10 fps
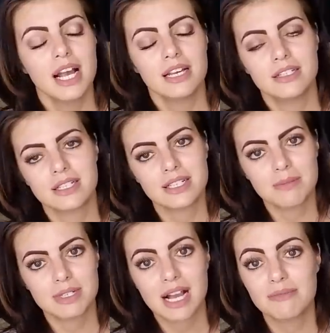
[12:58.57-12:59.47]
And then
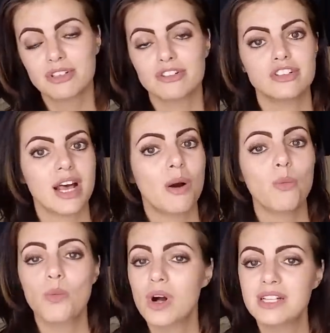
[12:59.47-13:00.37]
sometimes there's
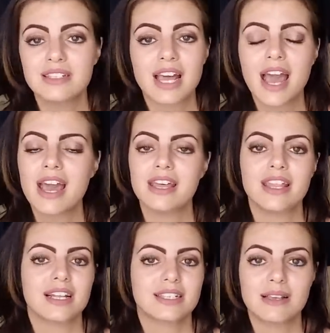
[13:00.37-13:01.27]
that one day
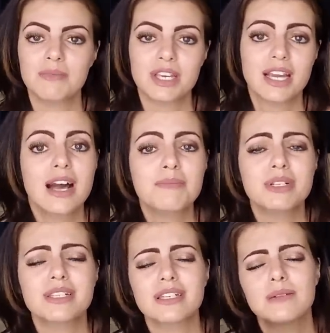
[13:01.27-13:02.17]
that something
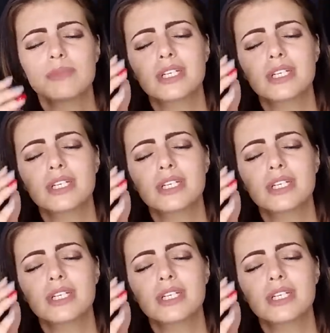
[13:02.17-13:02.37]
happens and I'm